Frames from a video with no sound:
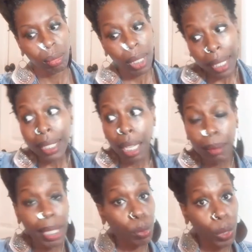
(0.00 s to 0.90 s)
A lot of
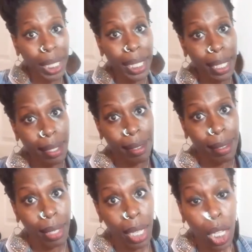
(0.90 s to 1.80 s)
times that's what it is.
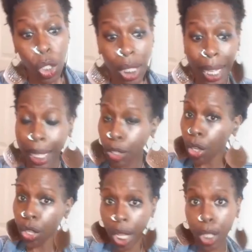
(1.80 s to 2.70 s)
Just like I
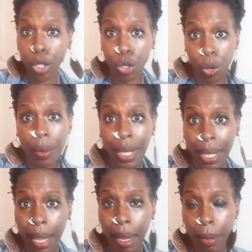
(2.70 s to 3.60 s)
told y'all in the story
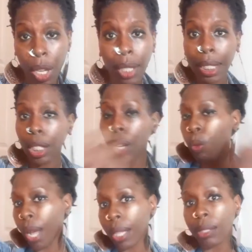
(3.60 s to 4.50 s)
time, y'all need to go
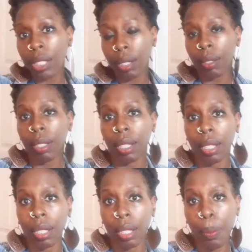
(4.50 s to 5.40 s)
watch
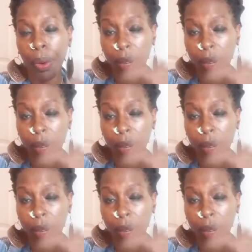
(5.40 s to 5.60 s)
the